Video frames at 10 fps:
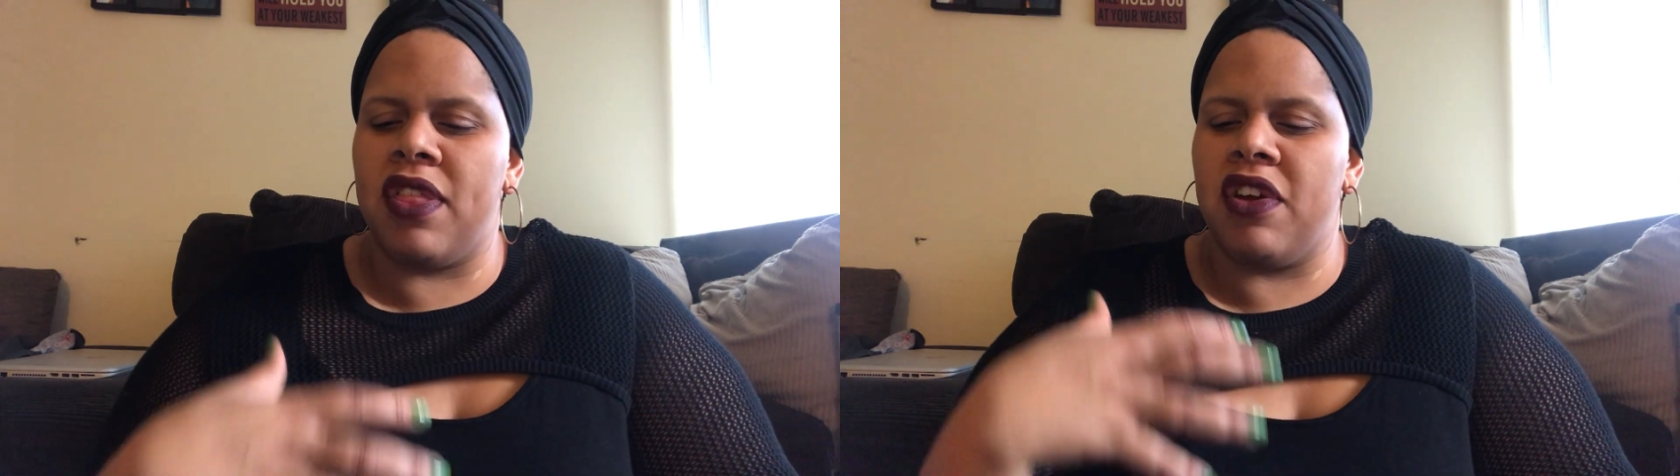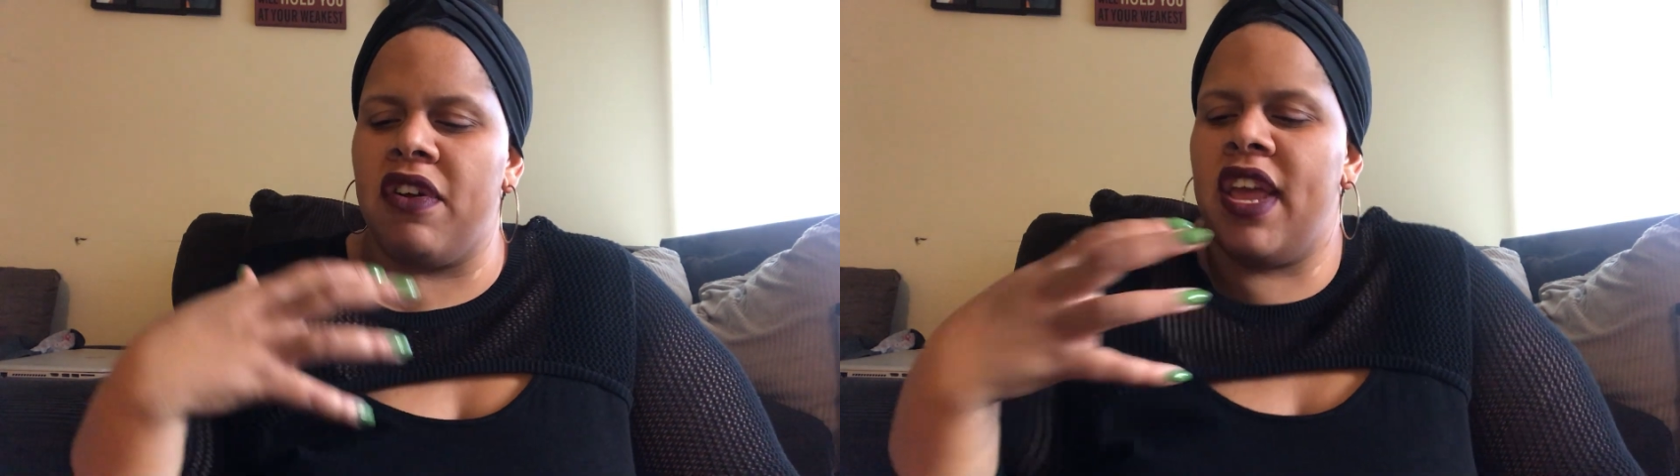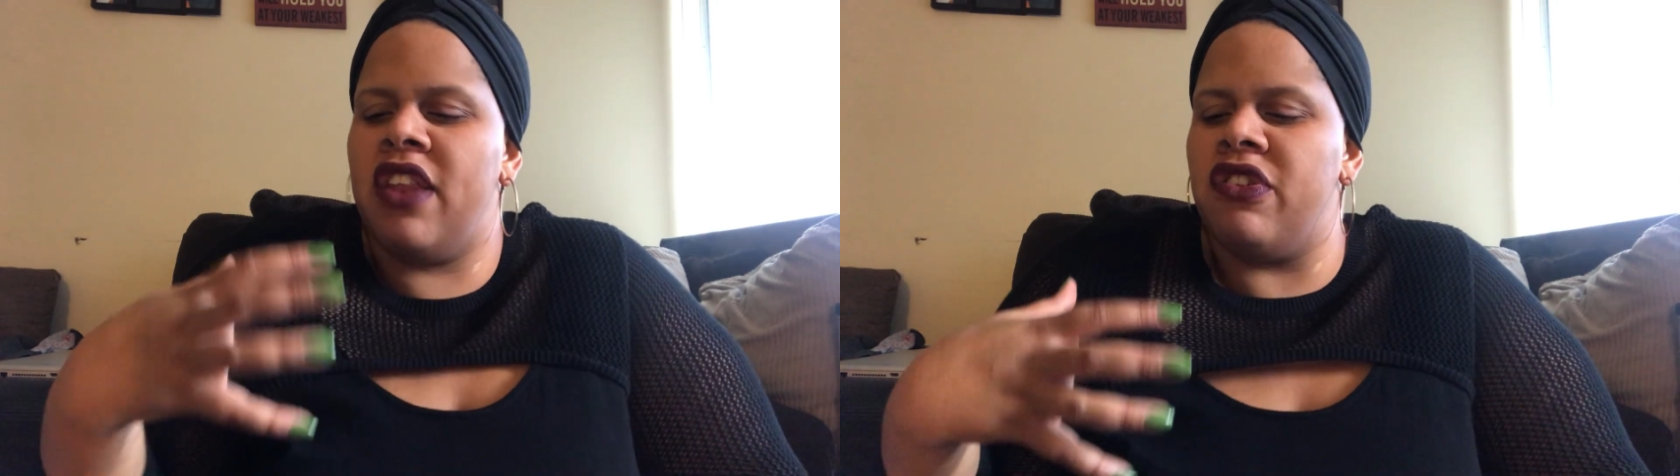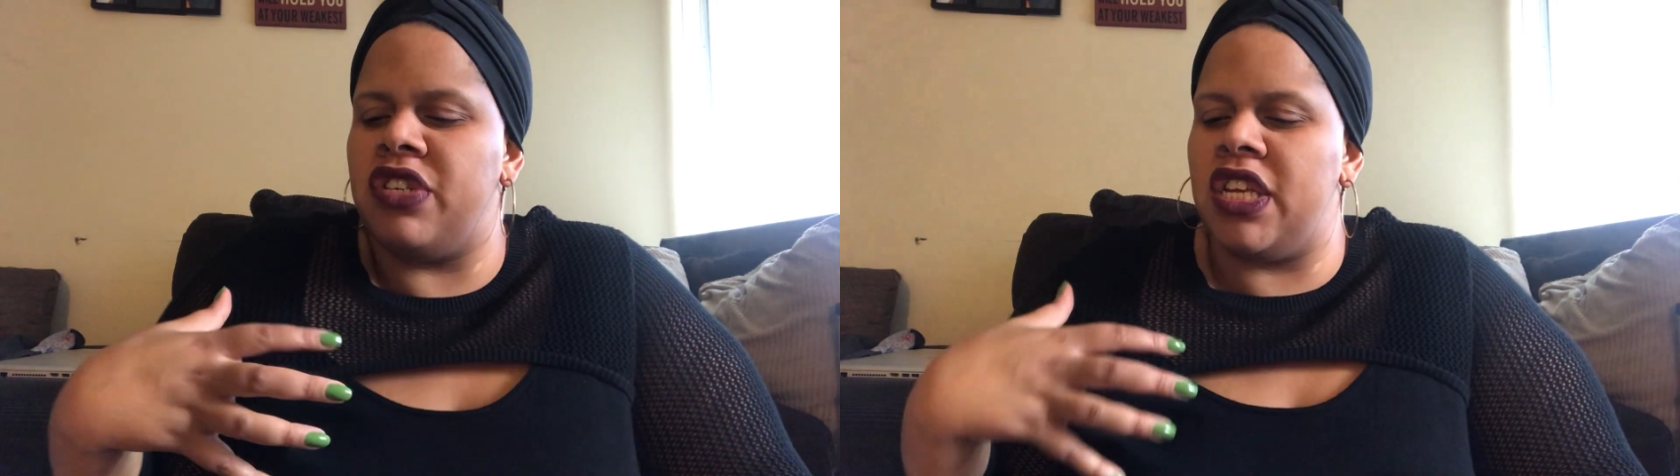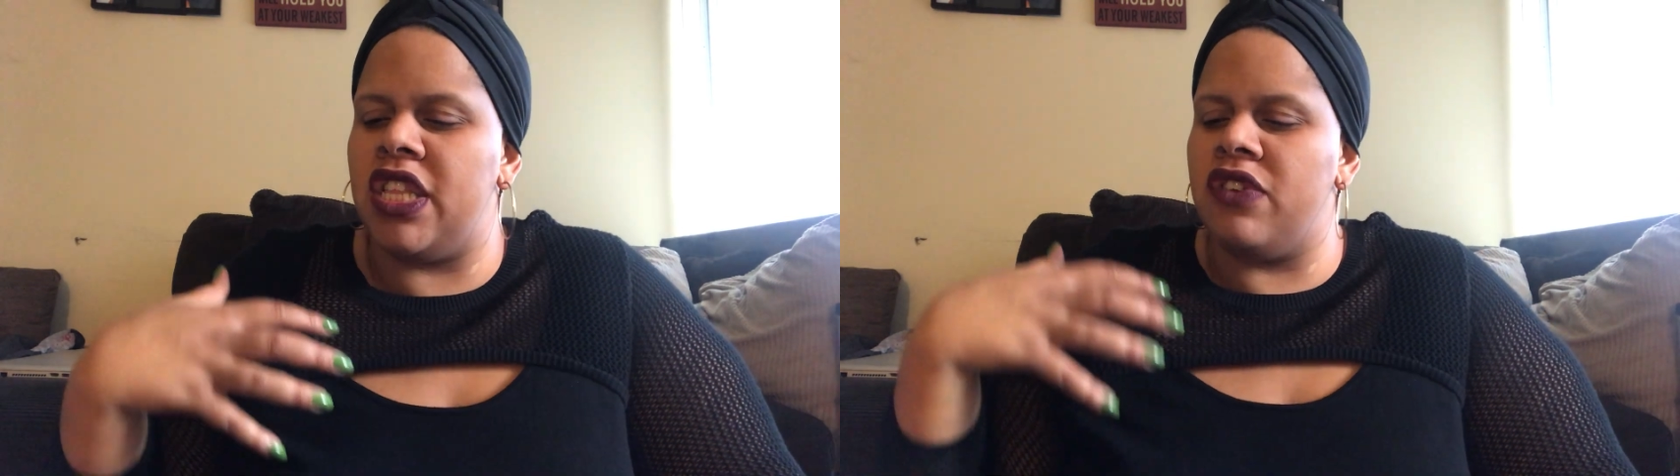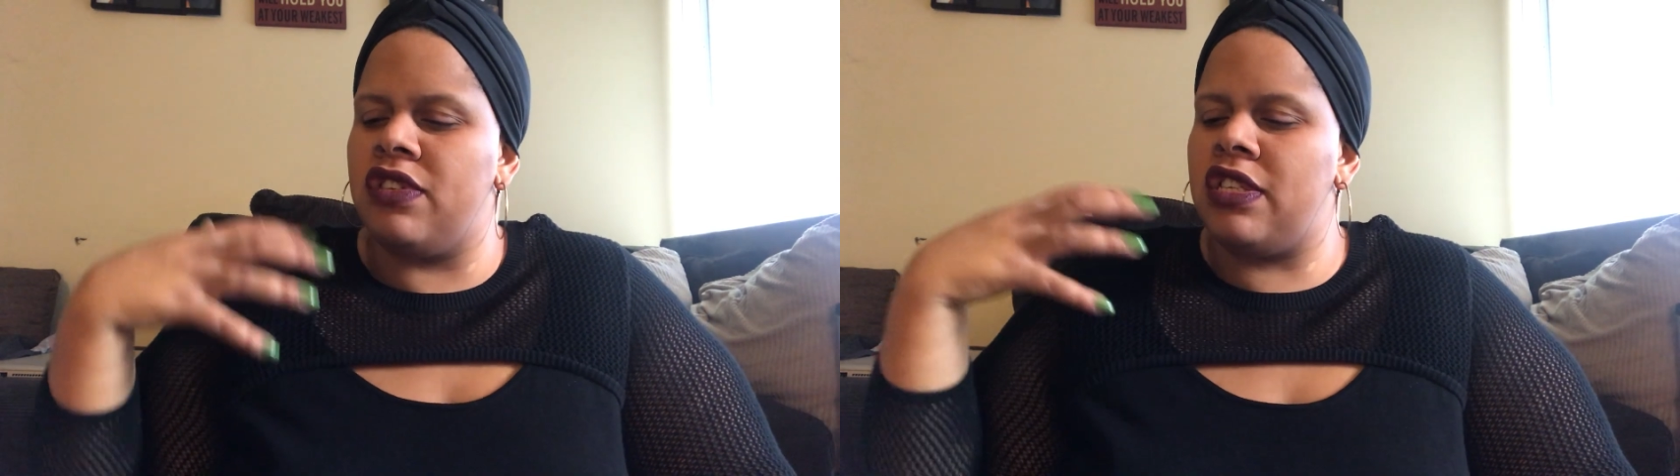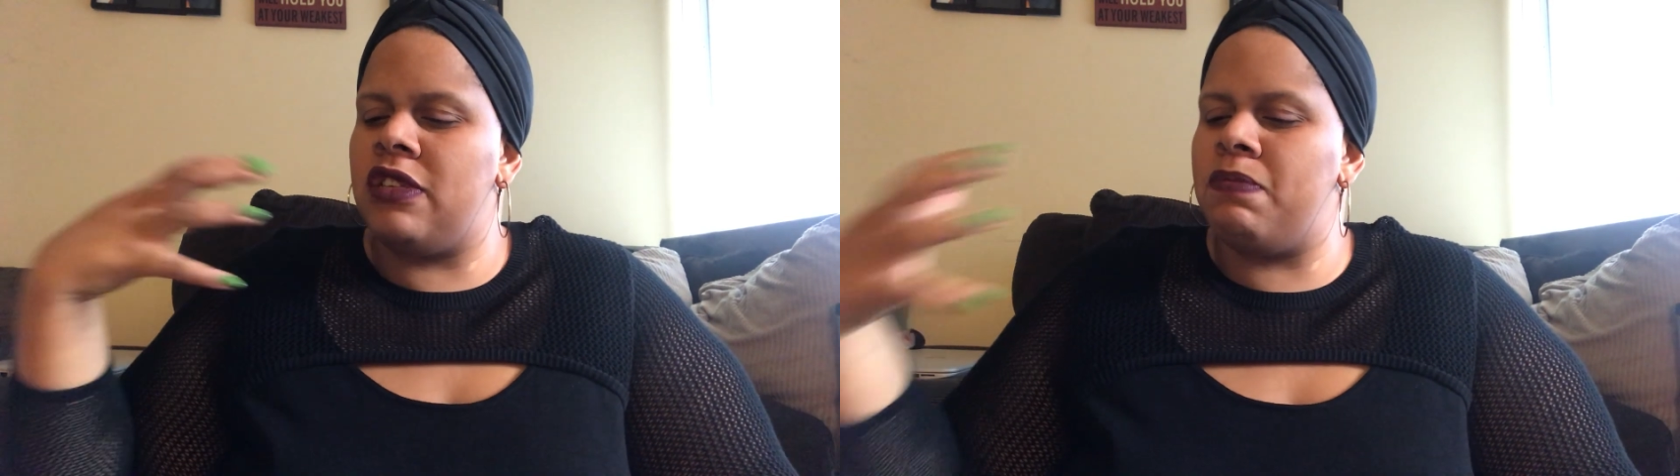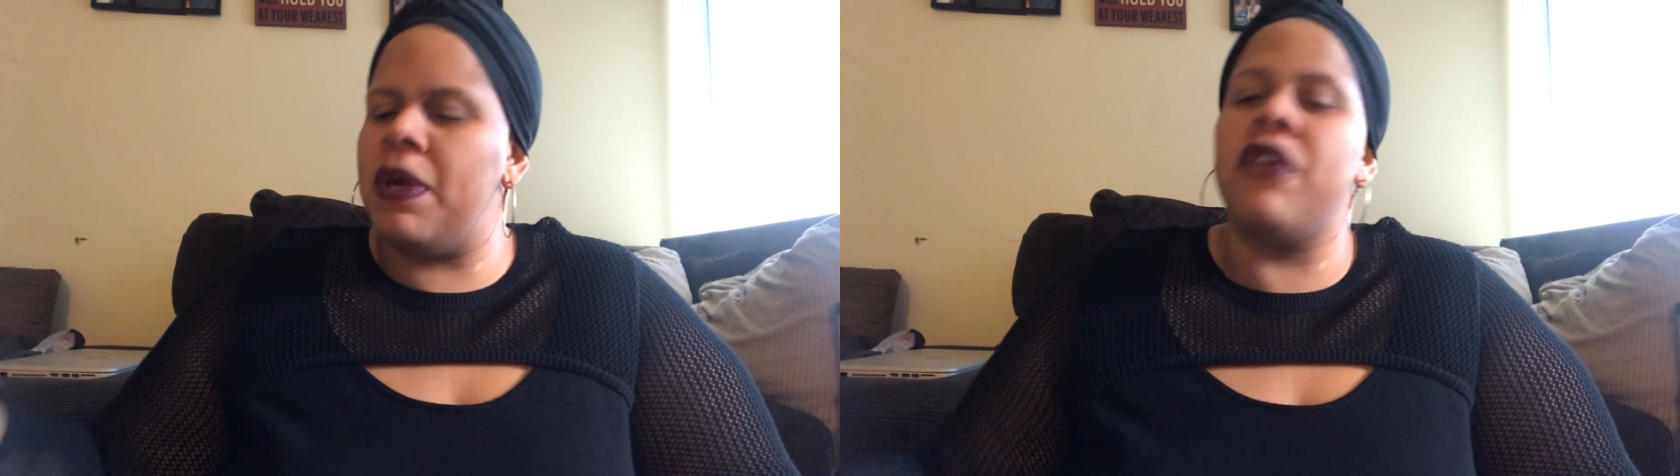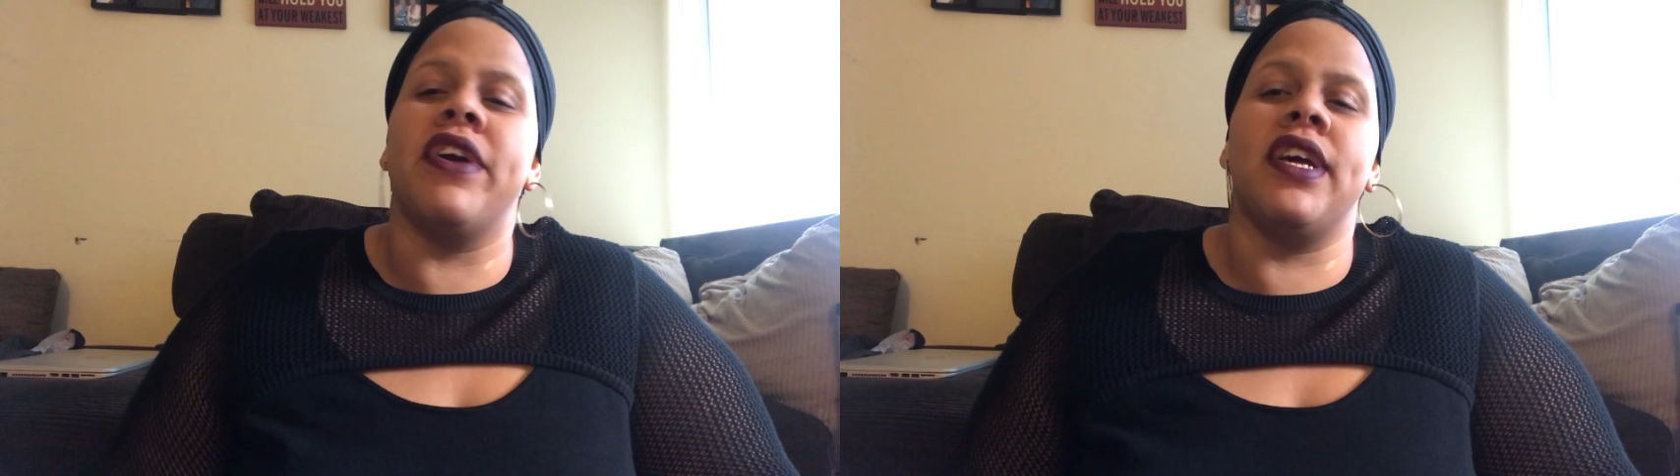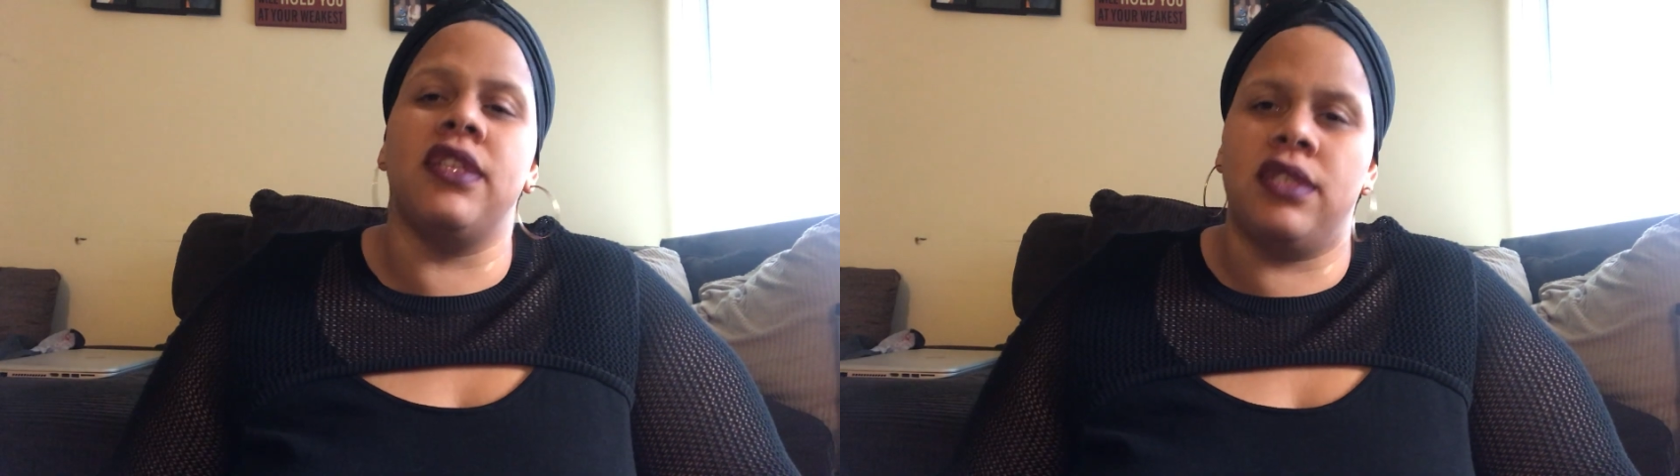their energy, their
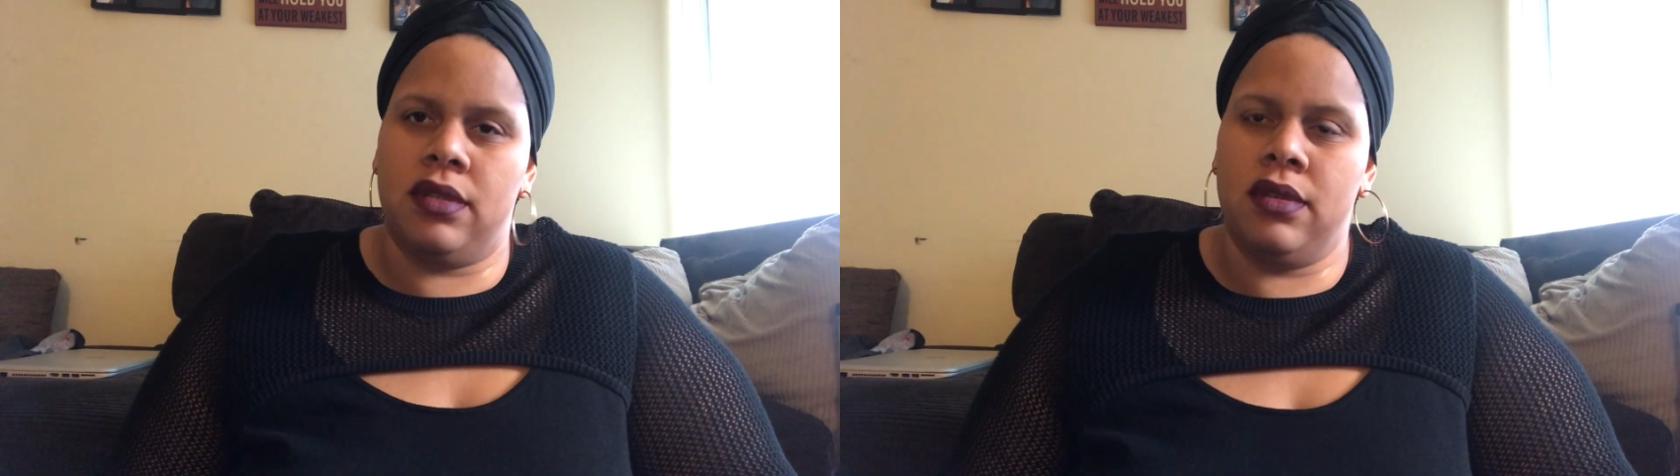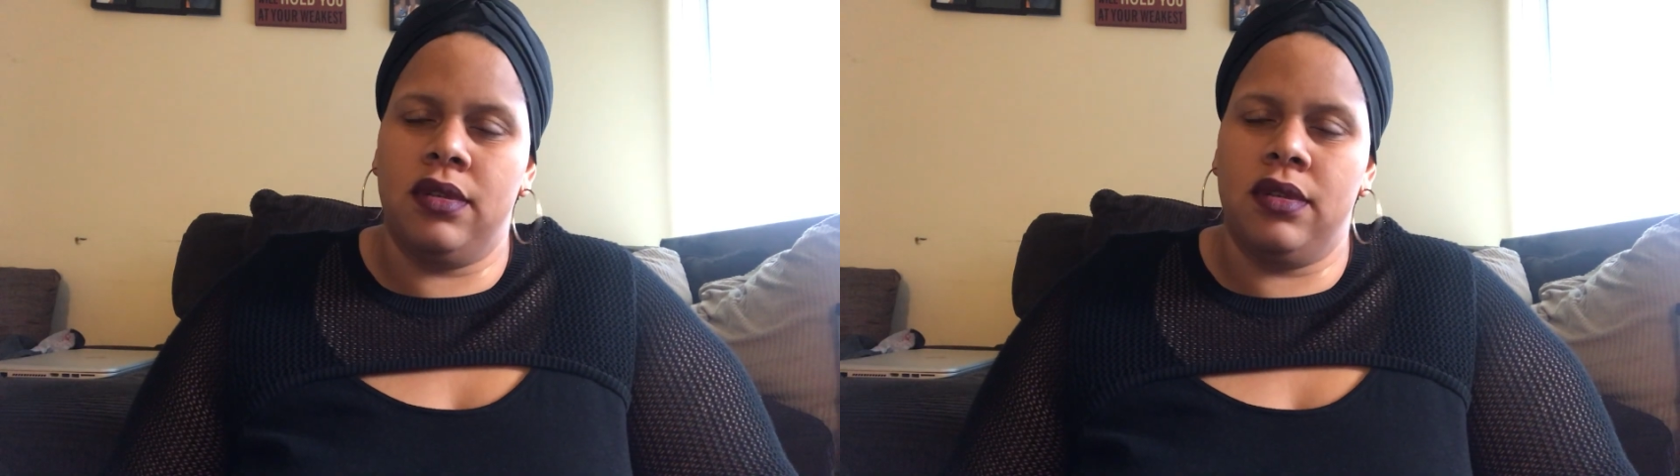spirit.